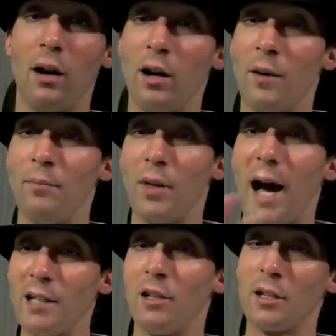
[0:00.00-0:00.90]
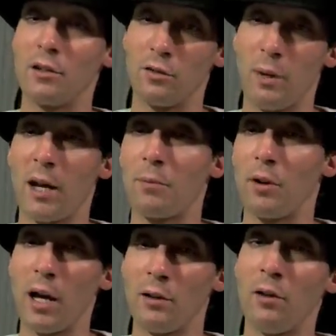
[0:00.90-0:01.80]
I like this
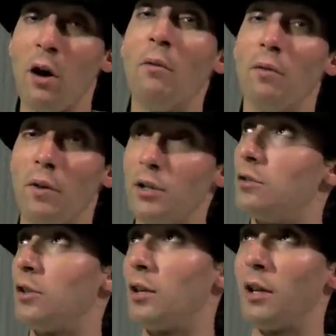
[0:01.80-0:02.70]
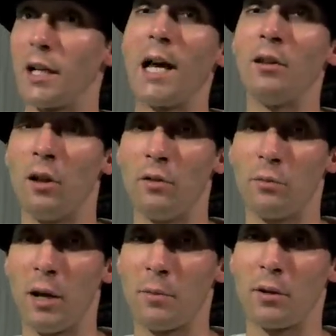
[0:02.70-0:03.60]
MacBook. I love
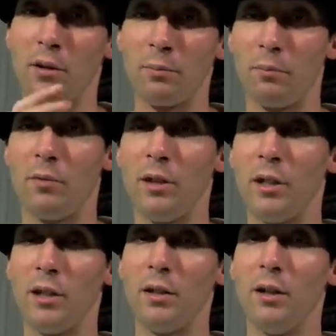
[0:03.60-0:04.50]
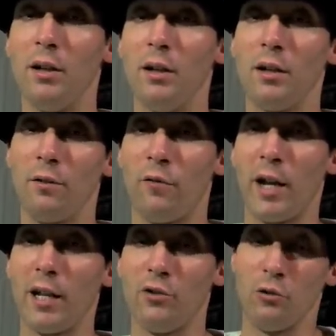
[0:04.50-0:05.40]
this MacBook. The
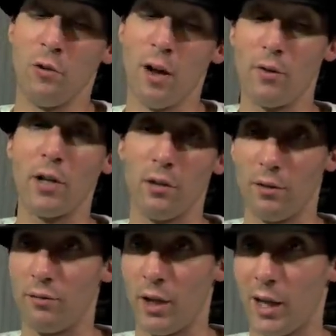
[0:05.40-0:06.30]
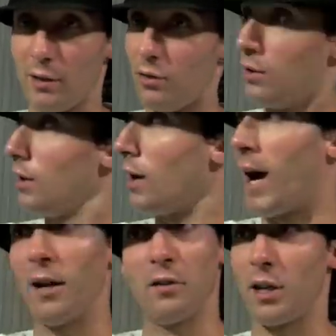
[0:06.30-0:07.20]
fans, you never hear the fans.
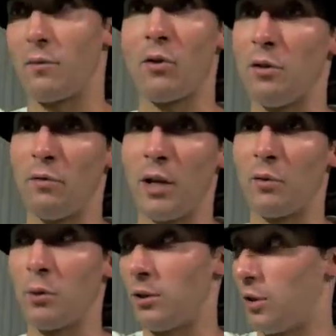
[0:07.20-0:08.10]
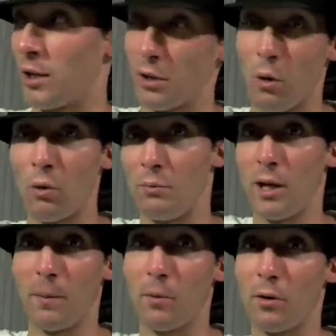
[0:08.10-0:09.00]
I don't think I've heard the fans once. On the old
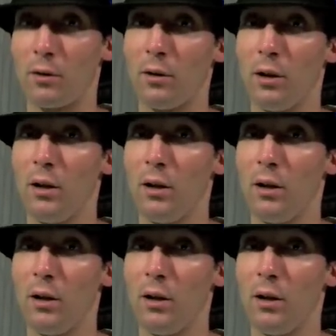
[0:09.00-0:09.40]
MacBook,